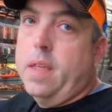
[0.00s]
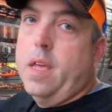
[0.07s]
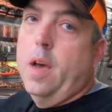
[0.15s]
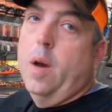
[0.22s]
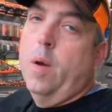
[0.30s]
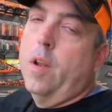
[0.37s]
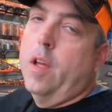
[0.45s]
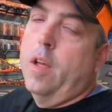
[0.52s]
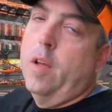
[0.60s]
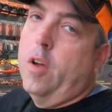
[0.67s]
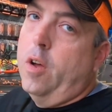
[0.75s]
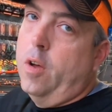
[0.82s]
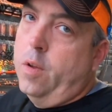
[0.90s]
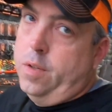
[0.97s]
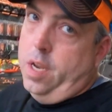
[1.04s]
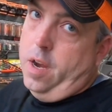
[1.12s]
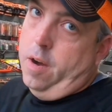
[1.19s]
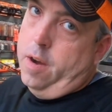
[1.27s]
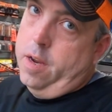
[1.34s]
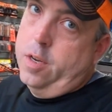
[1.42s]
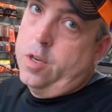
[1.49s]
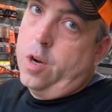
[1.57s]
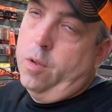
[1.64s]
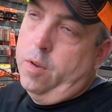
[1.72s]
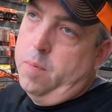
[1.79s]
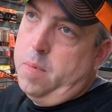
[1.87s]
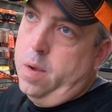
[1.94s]
Kota Ulterra
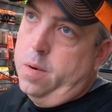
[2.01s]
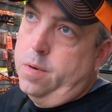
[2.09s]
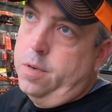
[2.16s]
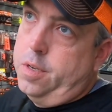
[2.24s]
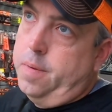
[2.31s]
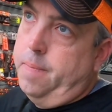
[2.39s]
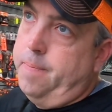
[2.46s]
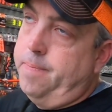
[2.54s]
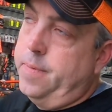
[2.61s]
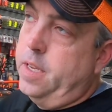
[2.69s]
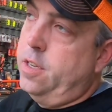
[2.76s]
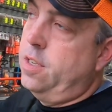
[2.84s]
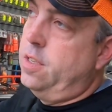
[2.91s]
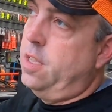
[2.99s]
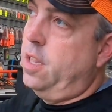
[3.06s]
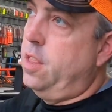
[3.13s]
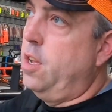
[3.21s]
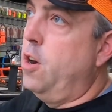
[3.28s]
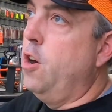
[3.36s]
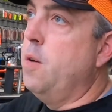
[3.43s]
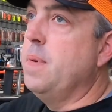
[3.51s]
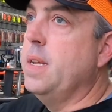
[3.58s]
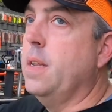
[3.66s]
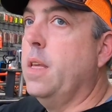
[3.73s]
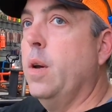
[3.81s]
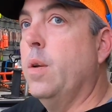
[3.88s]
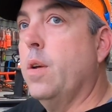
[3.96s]
trolling motors. This is the third Minn
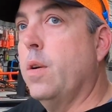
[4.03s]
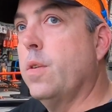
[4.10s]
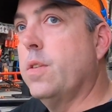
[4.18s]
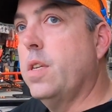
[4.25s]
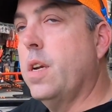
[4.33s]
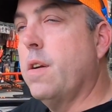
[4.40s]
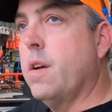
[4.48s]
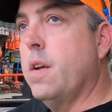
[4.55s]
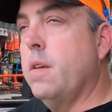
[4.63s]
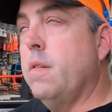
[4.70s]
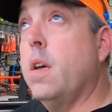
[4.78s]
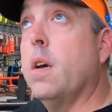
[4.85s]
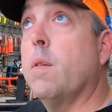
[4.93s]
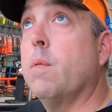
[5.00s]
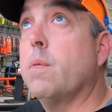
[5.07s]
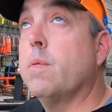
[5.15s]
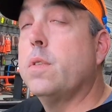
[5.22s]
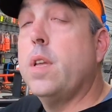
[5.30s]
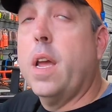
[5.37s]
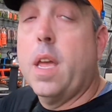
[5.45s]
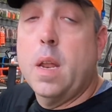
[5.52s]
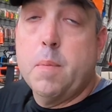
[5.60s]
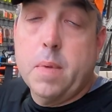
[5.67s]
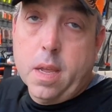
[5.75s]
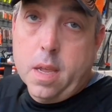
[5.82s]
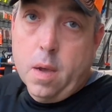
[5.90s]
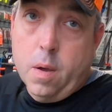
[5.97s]
Kota Ulterra, no, second
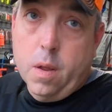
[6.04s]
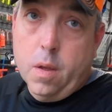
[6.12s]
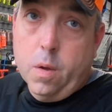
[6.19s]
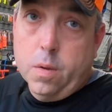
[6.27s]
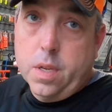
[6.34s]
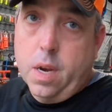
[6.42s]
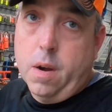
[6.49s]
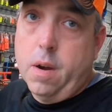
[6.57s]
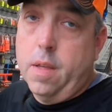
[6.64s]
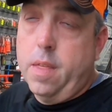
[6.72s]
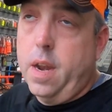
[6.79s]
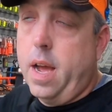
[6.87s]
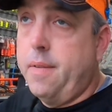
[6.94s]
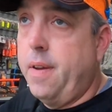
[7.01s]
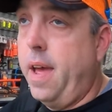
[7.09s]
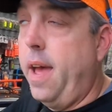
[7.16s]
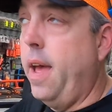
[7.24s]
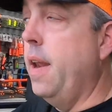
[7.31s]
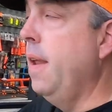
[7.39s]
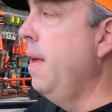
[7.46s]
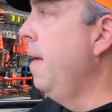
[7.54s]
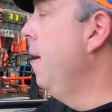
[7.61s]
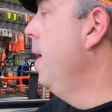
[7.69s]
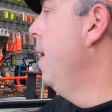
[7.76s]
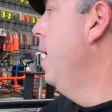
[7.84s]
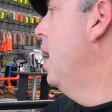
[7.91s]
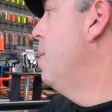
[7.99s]
Minn Kota Ulterra that I've had.
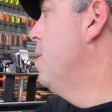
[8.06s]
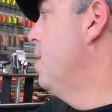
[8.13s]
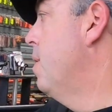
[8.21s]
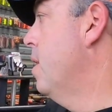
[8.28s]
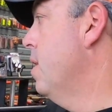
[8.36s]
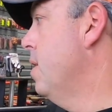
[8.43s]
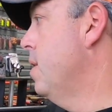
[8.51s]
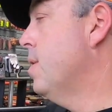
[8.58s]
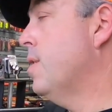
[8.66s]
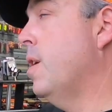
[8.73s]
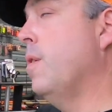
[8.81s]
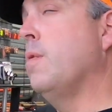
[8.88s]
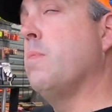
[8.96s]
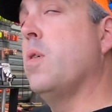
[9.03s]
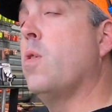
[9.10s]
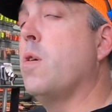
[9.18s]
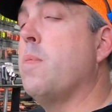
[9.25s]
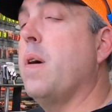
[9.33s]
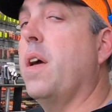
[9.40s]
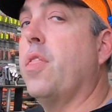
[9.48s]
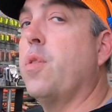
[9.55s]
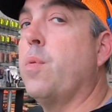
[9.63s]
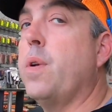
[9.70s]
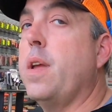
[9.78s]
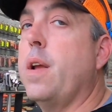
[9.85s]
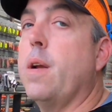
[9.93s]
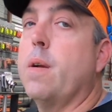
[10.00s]
I've been running this trolling motor about
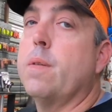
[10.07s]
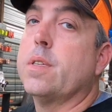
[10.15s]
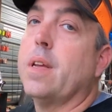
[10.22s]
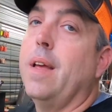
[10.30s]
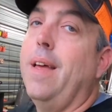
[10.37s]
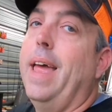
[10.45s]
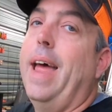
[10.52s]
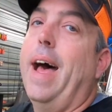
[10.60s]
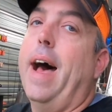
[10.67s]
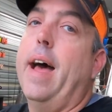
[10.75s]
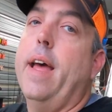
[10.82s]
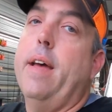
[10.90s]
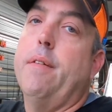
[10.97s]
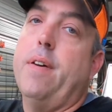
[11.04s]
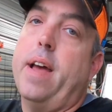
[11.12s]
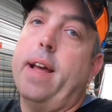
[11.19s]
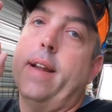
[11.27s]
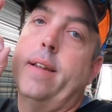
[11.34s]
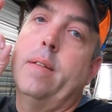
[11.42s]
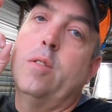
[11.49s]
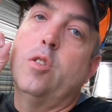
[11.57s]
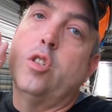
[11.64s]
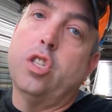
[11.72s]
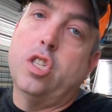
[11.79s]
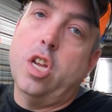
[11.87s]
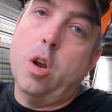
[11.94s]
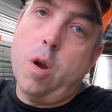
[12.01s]
3 years. I have had
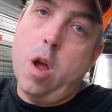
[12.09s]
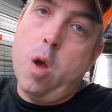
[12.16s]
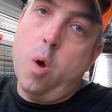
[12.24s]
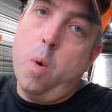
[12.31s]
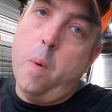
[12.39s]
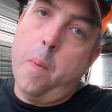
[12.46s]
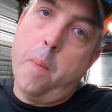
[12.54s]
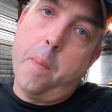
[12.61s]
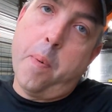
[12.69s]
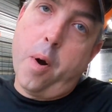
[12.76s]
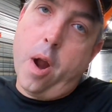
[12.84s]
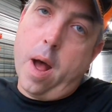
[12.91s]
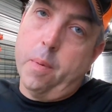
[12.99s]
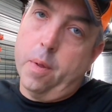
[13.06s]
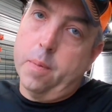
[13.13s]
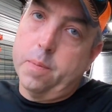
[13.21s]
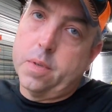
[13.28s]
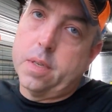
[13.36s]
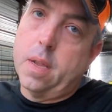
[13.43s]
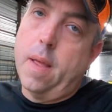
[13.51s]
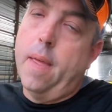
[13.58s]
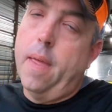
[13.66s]
zero problems